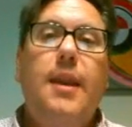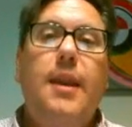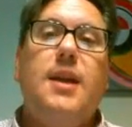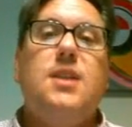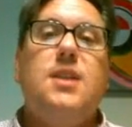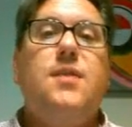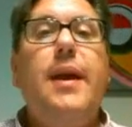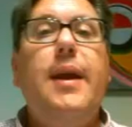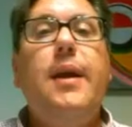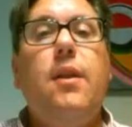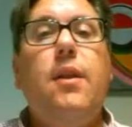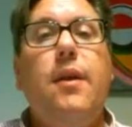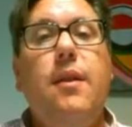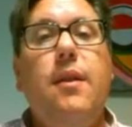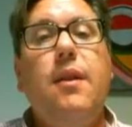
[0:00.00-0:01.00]
Now, it's very
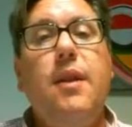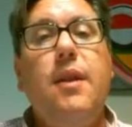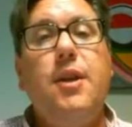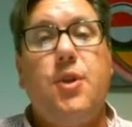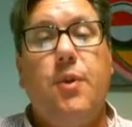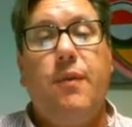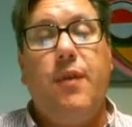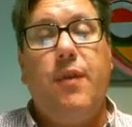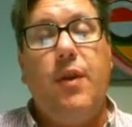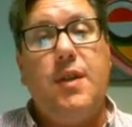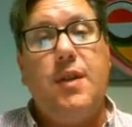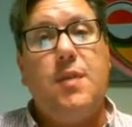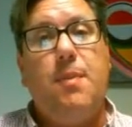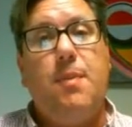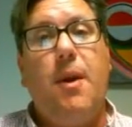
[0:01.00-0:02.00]
clear in the literature review,
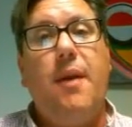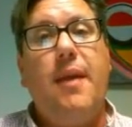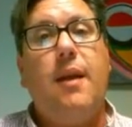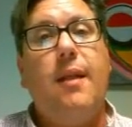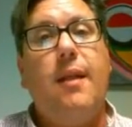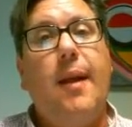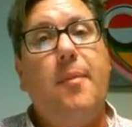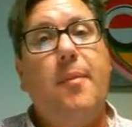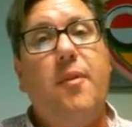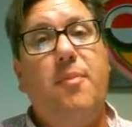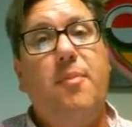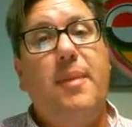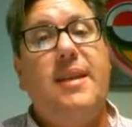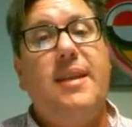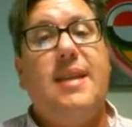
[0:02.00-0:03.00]
this is part of that
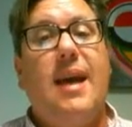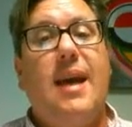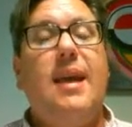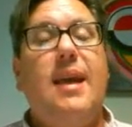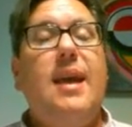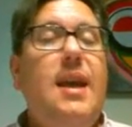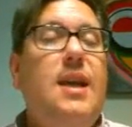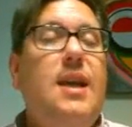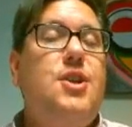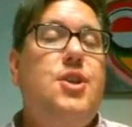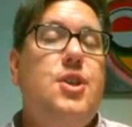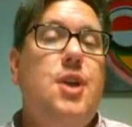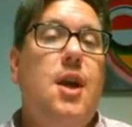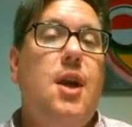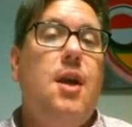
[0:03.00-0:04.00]
collaborative piece, that
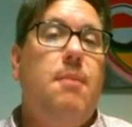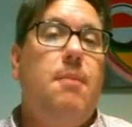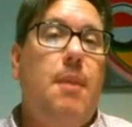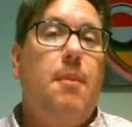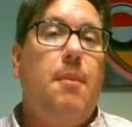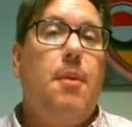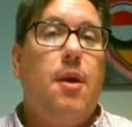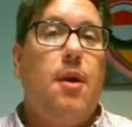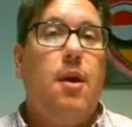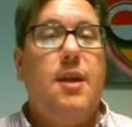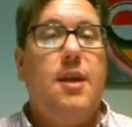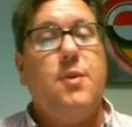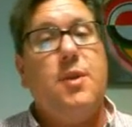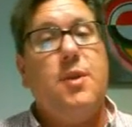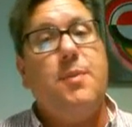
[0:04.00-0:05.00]
each member
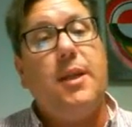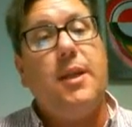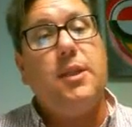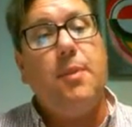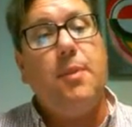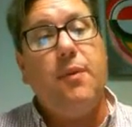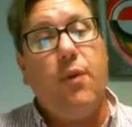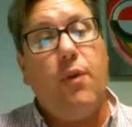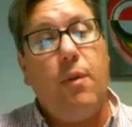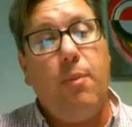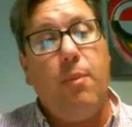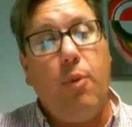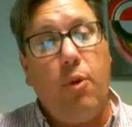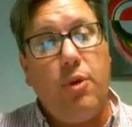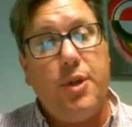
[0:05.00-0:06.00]
is responsible for a
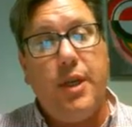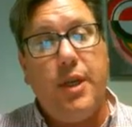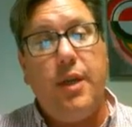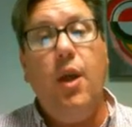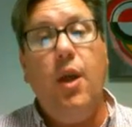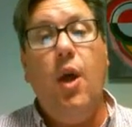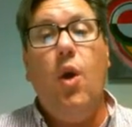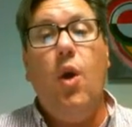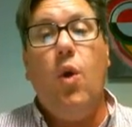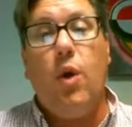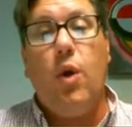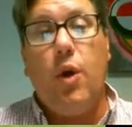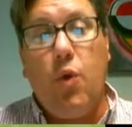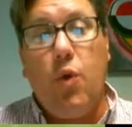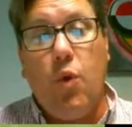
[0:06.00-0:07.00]
portion
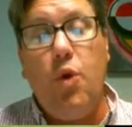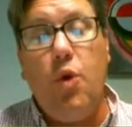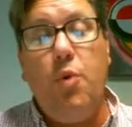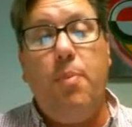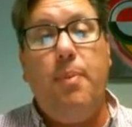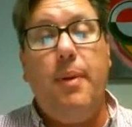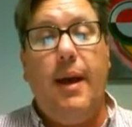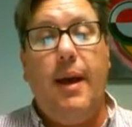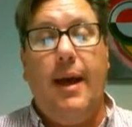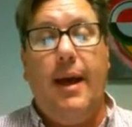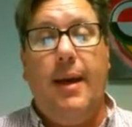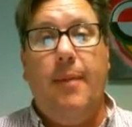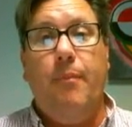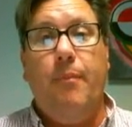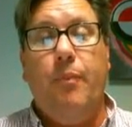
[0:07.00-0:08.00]
or a group.
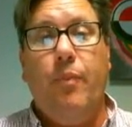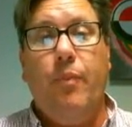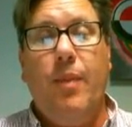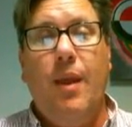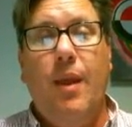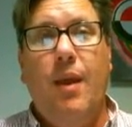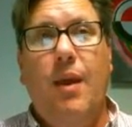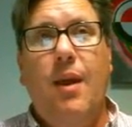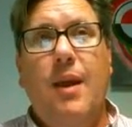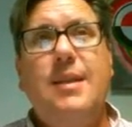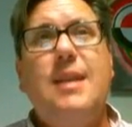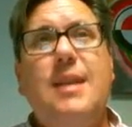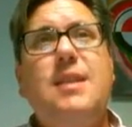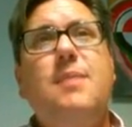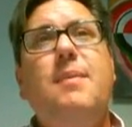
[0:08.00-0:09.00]

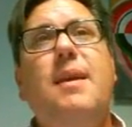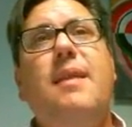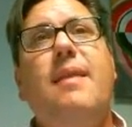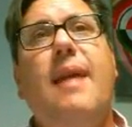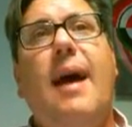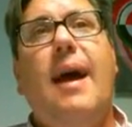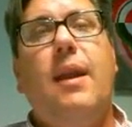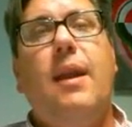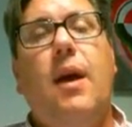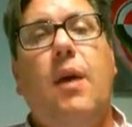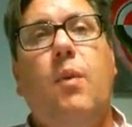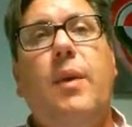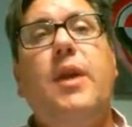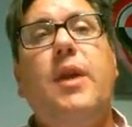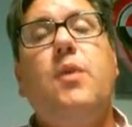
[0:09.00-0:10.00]
Doesn't mean
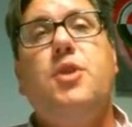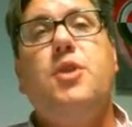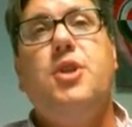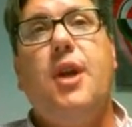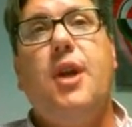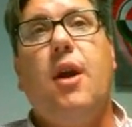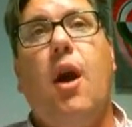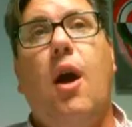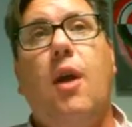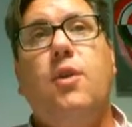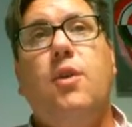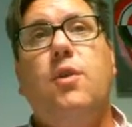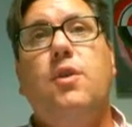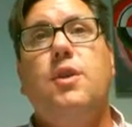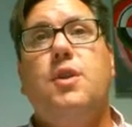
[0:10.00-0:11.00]
that we don't share
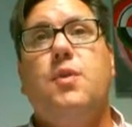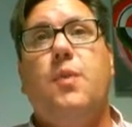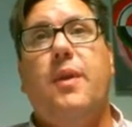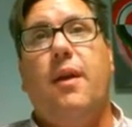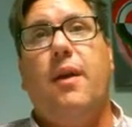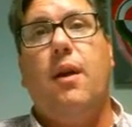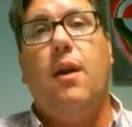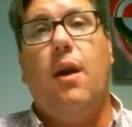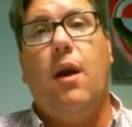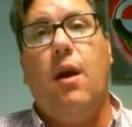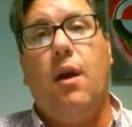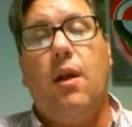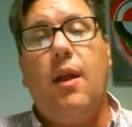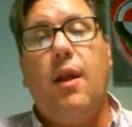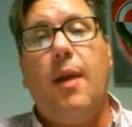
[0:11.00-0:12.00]
articles with
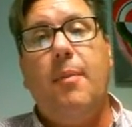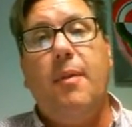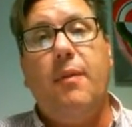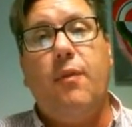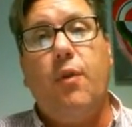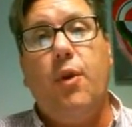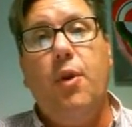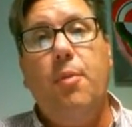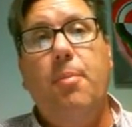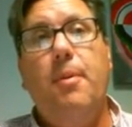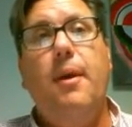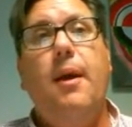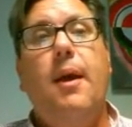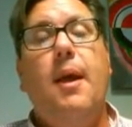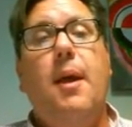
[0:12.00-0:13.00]
our collaborative group,
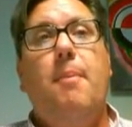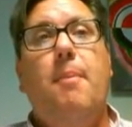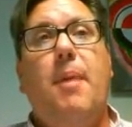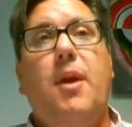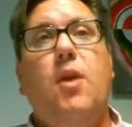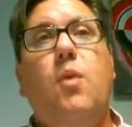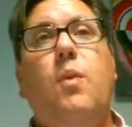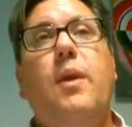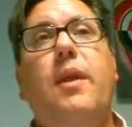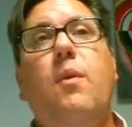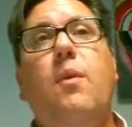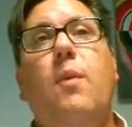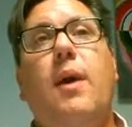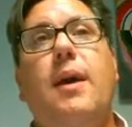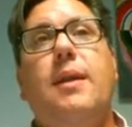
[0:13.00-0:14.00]
but you
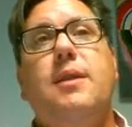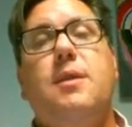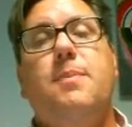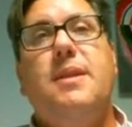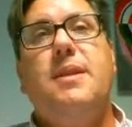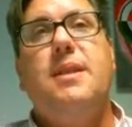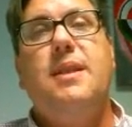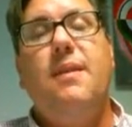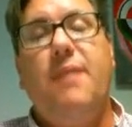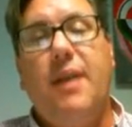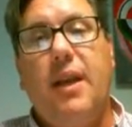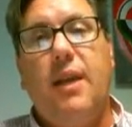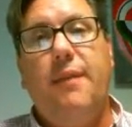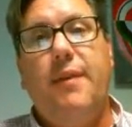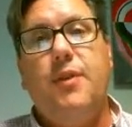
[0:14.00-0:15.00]
really want
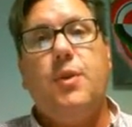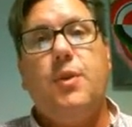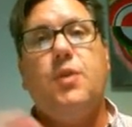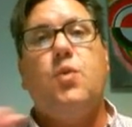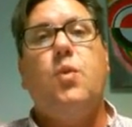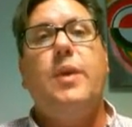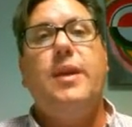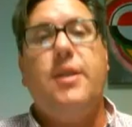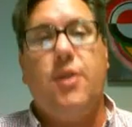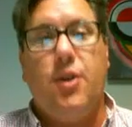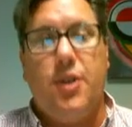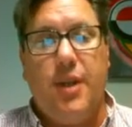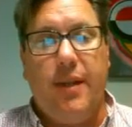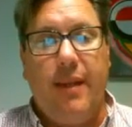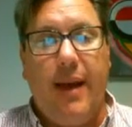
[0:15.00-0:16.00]
specific individuals
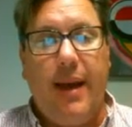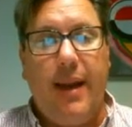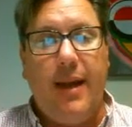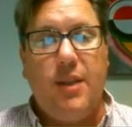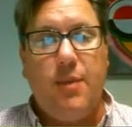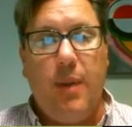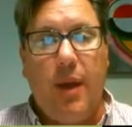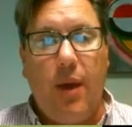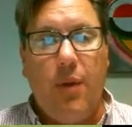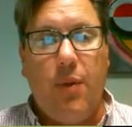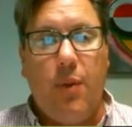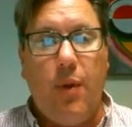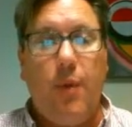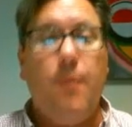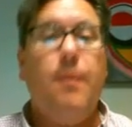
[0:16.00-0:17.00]
researching that as we go
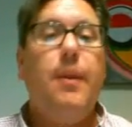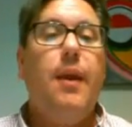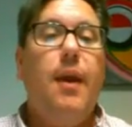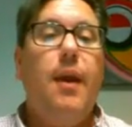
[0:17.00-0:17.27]
through.